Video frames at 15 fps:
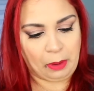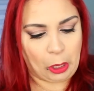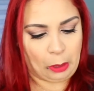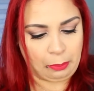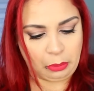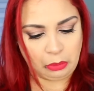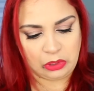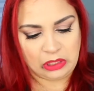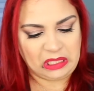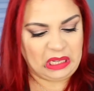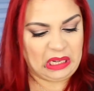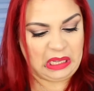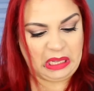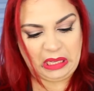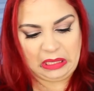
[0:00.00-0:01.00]
purple,
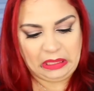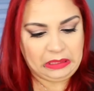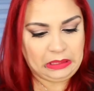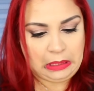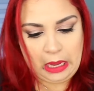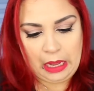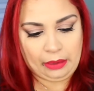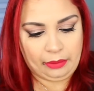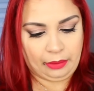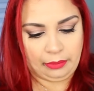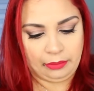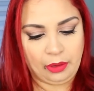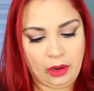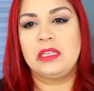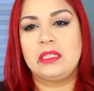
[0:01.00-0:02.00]
yeah, I don't know.
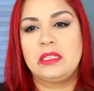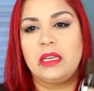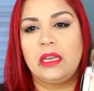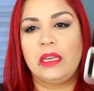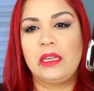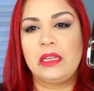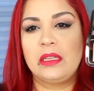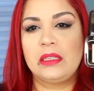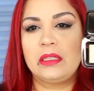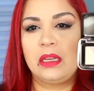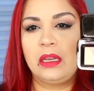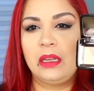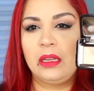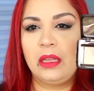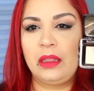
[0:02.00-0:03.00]
This is
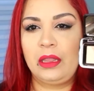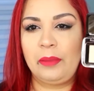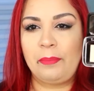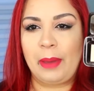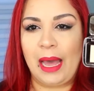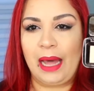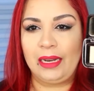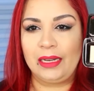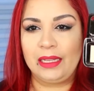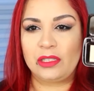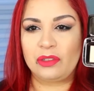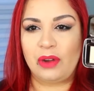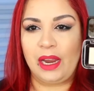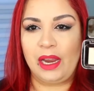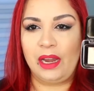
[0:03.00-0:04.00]
the palette
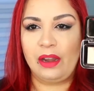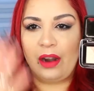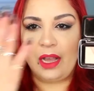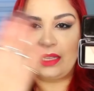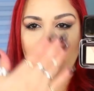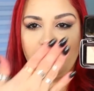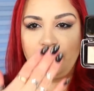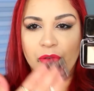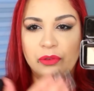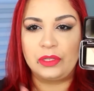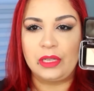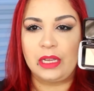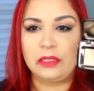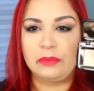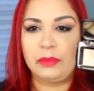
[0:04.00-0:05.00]
right here, has a
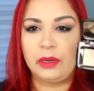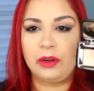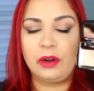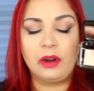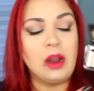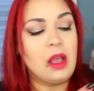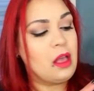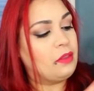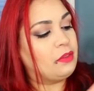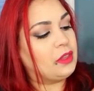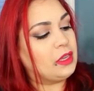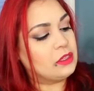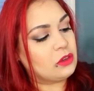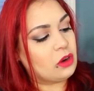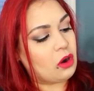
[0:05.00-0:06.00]
full-size mirror.
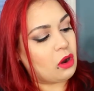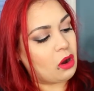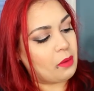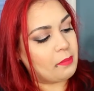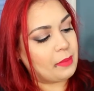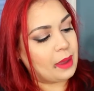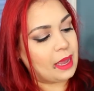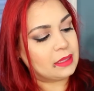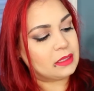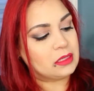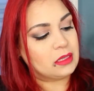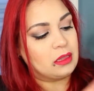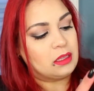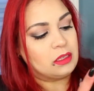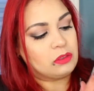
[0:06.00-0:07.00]
These are all mattes.
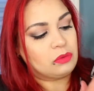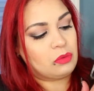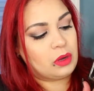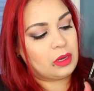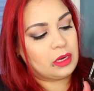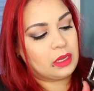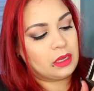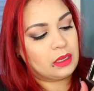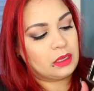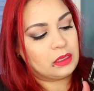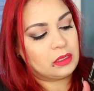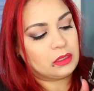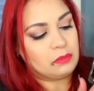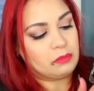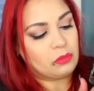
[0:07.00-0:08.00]
This one
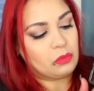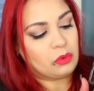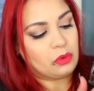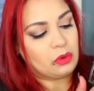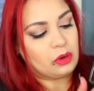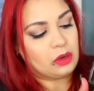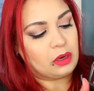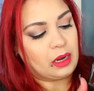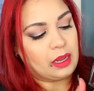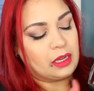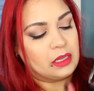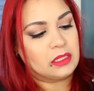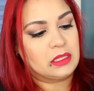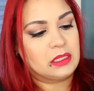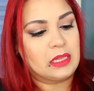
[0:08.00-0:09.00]
is more like
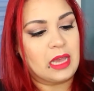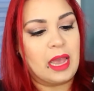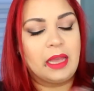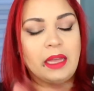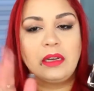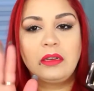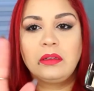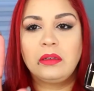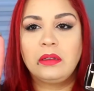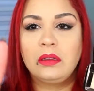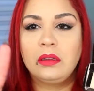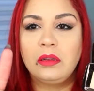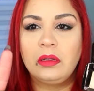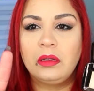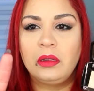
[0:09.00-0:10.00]
a satin,
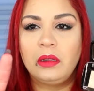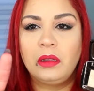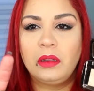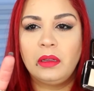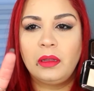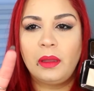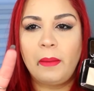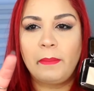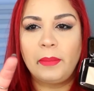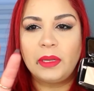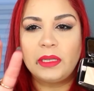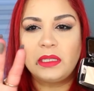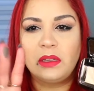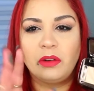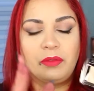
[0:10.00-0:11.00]
but
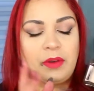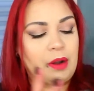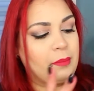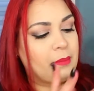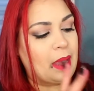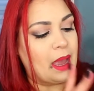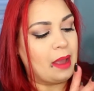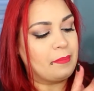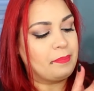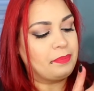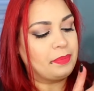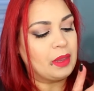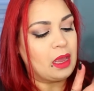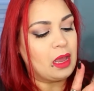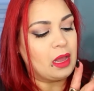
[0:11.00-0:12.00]
it's still very matte.
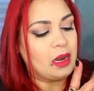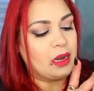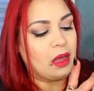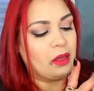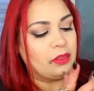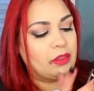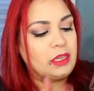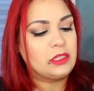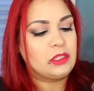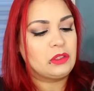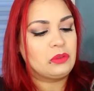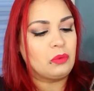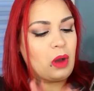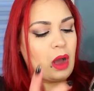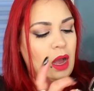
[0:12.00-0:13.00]
Now these
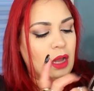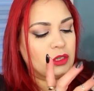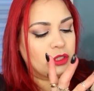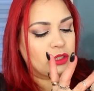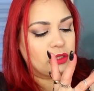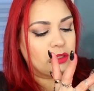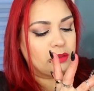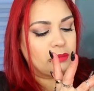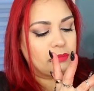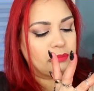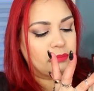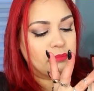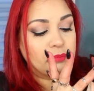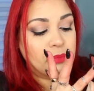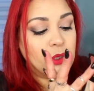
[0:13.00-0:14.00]
swatch
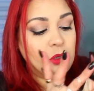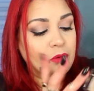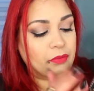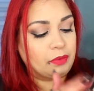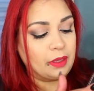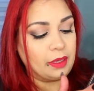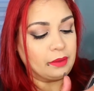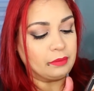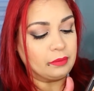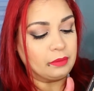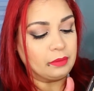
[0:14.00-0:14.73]
beautifully.